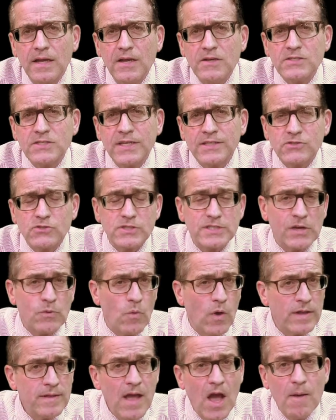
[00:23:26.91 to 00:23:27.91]
Here's an
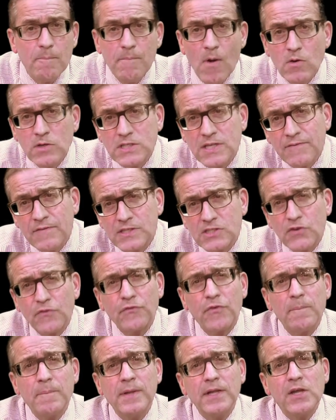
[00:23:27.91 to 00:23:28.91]
interesting one. Most of us are
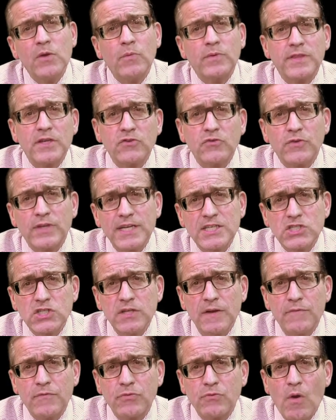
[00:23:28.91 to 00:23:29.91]
familiar with the
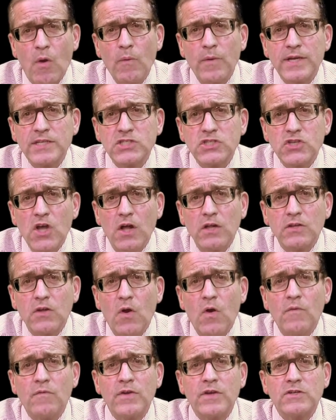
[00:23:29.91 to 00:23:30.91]
tradition of throwing salt
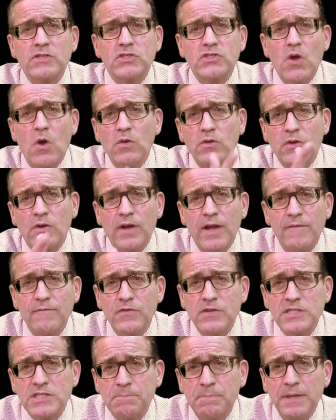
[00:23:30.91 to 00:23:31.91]
over your shoulder
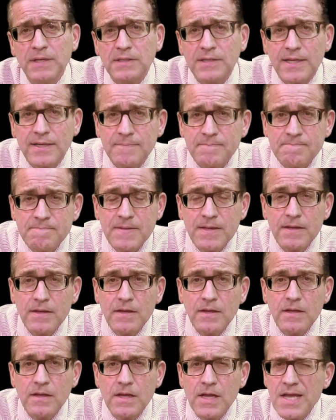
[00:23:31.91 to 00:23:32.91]
if you spilled it.
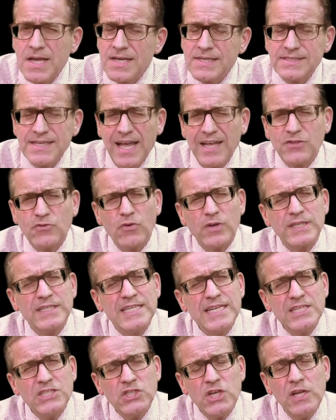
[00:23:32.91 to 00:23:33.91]
Is that
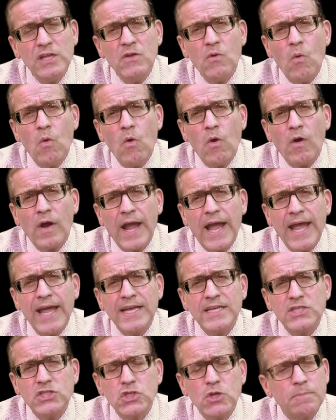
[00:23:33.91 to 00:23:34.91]
tradition or
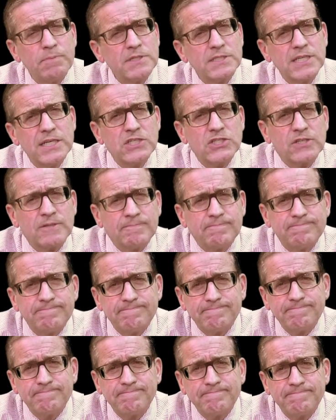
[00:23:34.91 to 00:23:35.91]
a superstition?
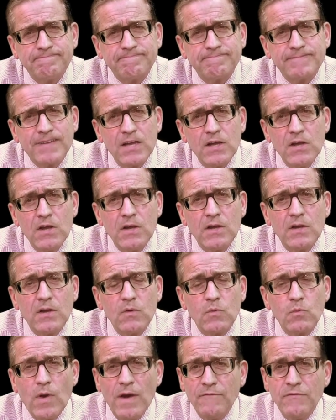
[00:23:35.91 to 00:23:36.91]

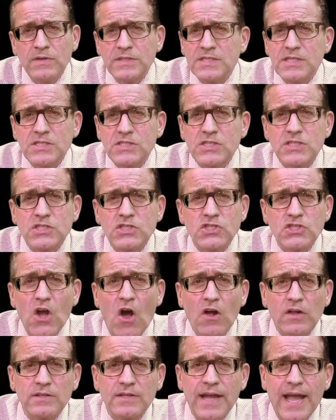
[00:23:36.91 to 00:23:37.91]
References to
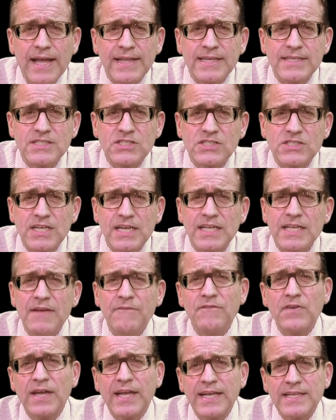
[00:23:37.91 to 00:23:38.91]
salt and its
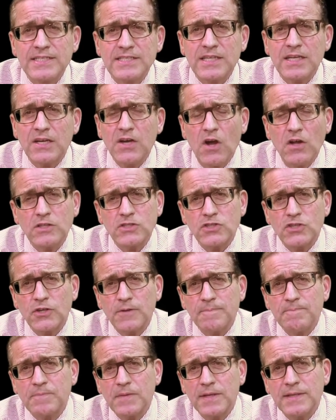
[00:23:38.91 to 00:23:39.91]
significance in
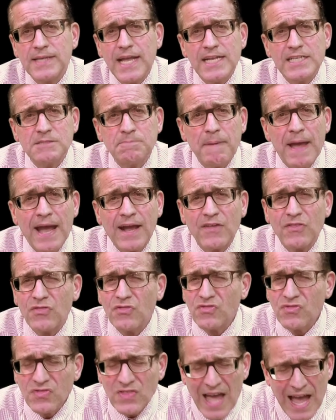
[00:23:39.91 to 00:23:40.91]
culture dates back
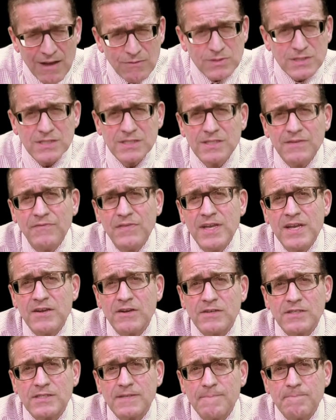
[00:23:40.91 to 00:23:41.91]
thousands of
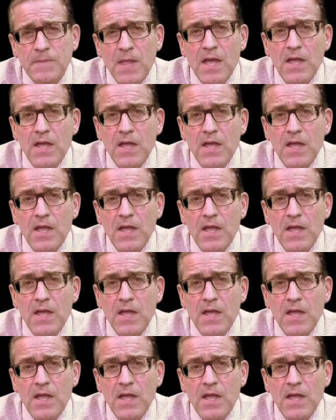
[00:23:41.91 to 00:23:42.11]
years.